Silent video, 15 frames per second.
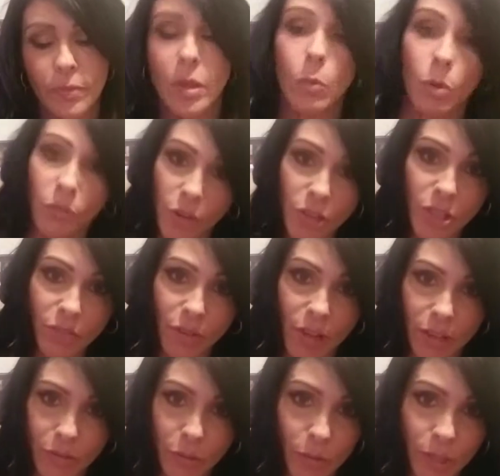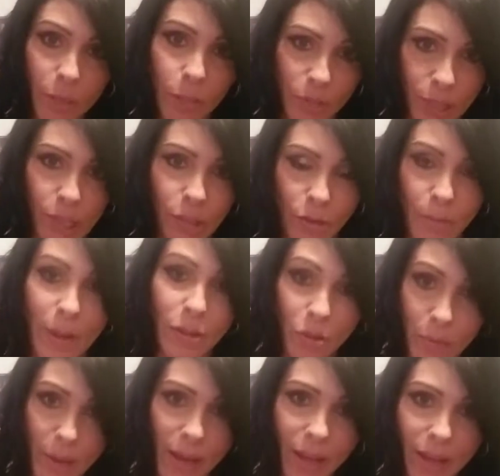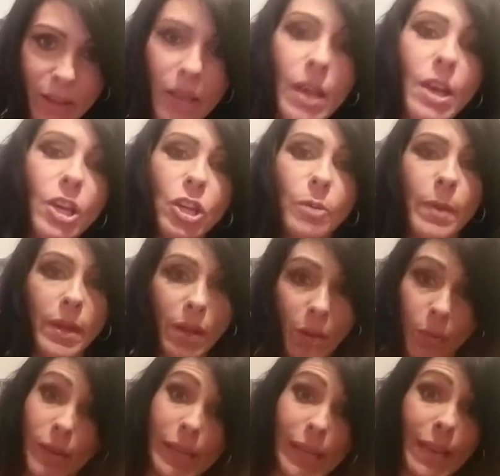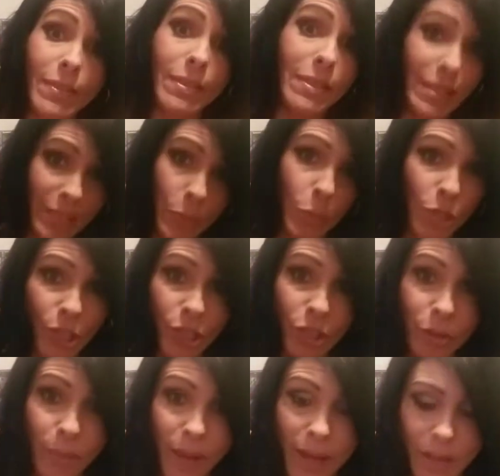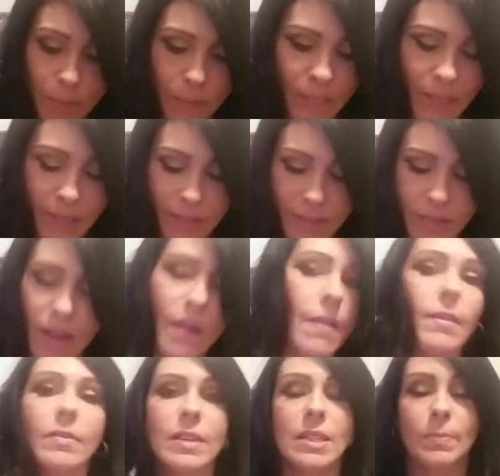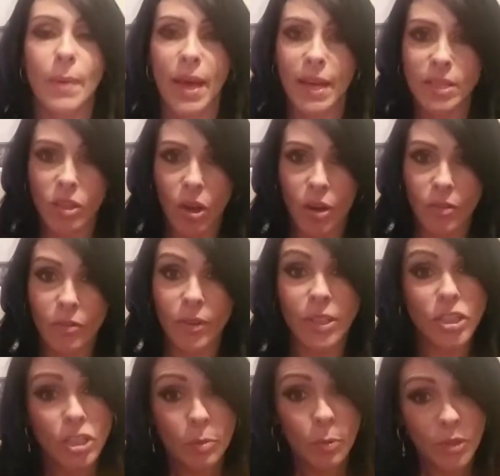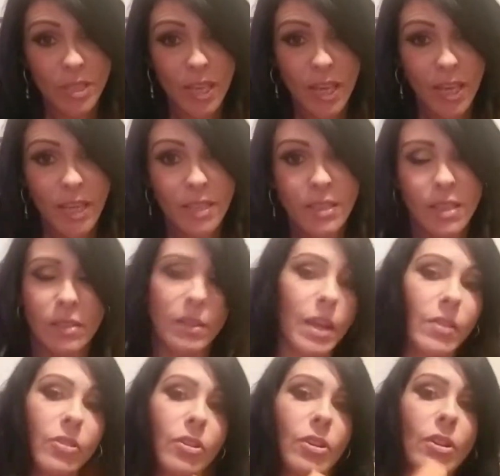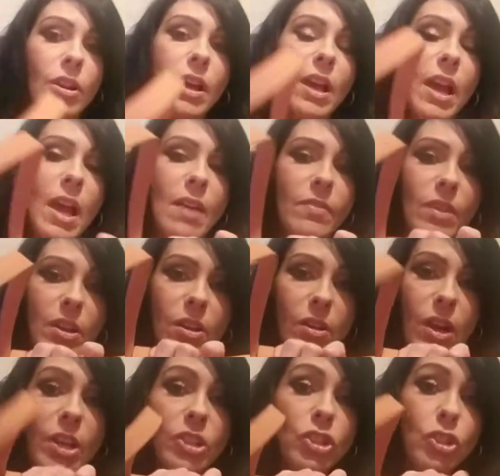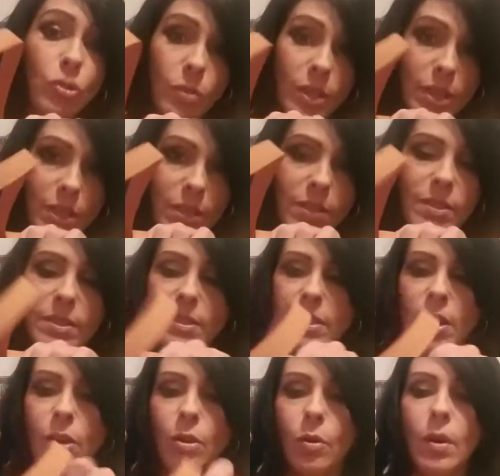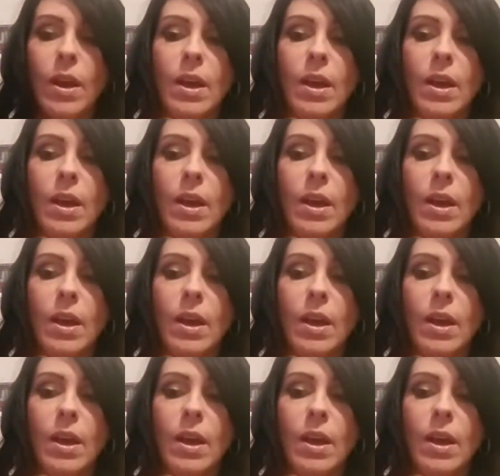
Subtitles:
well, first of all, if you're really particular about your bag, you may not want to get this particular bag because these bags are vegetable tanned leather and they are untreated, so